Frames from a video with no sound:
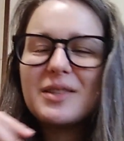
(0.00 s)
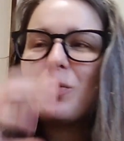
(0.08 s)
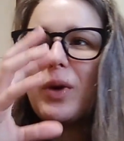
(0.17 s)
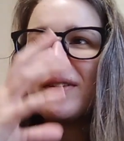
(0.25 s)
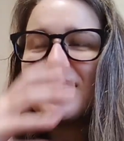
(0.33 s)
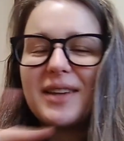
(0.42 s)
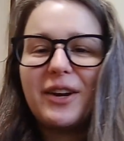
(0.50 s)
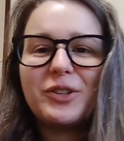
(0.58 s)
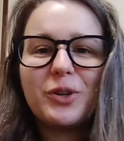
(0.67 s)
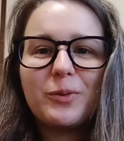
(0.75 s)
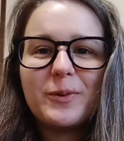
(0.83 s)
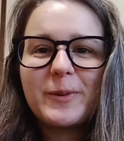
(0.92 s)
where this
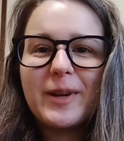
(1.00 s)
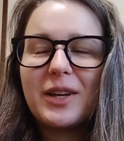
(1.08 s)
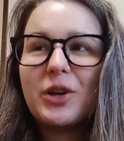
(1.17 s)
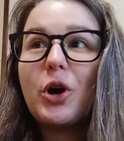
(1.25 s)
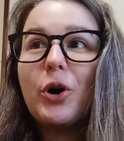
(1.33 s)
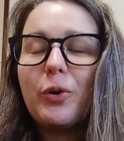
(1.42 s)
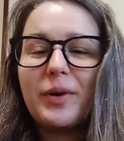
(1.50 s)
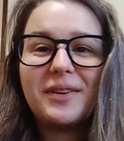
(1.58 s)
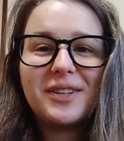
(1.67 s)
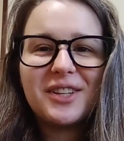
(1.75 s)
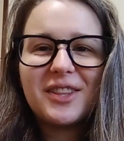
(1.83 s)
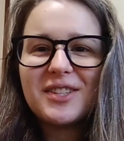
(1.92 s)
character was going to go
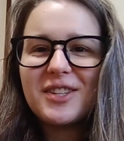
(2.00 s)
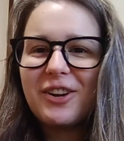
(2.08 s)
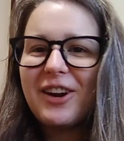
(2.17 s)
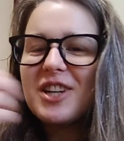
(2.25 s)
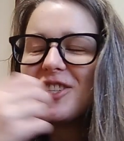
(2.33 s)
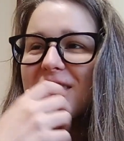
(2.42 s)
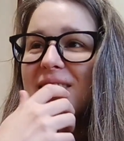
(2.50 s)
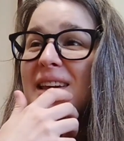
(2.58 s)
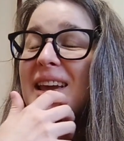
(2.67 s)
into this direction.